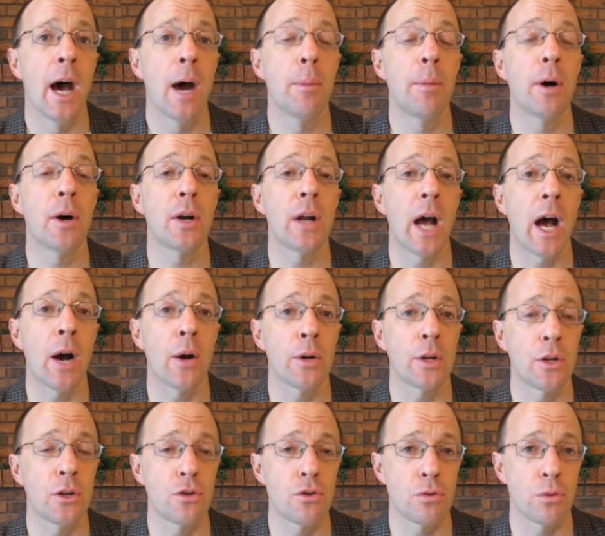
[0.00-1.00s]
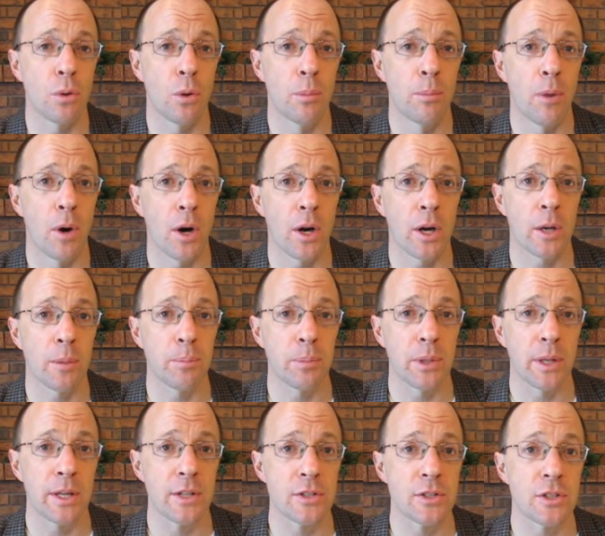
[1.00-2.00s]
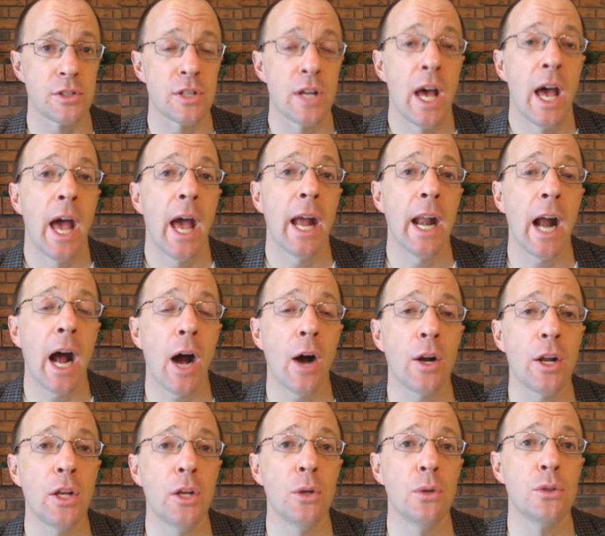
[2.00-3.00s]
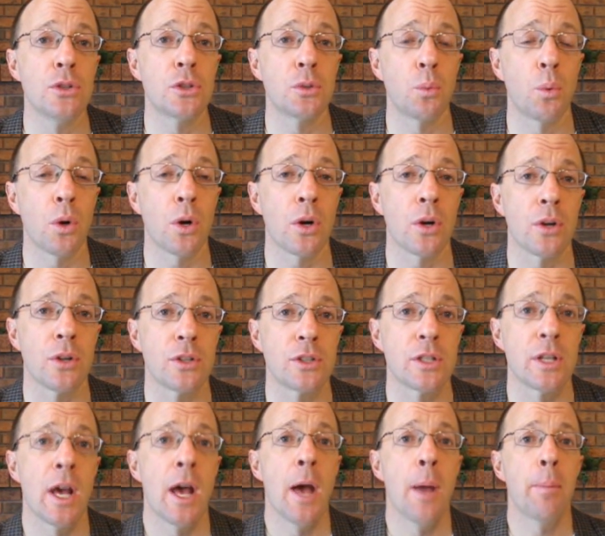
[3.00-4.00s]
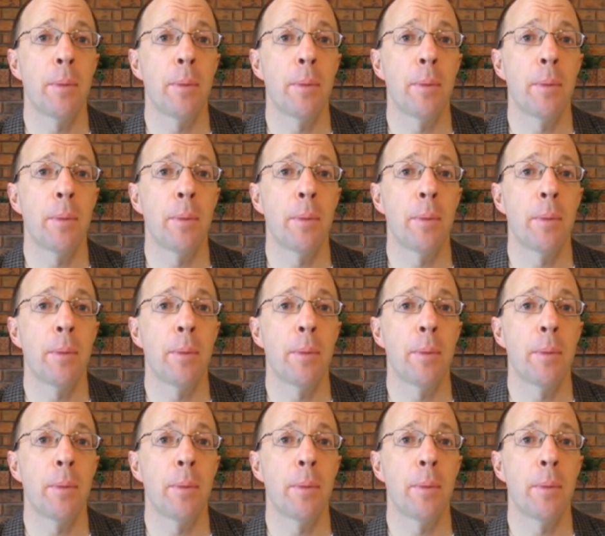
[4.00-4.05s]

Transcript: about how to control marketplaces and how to use words.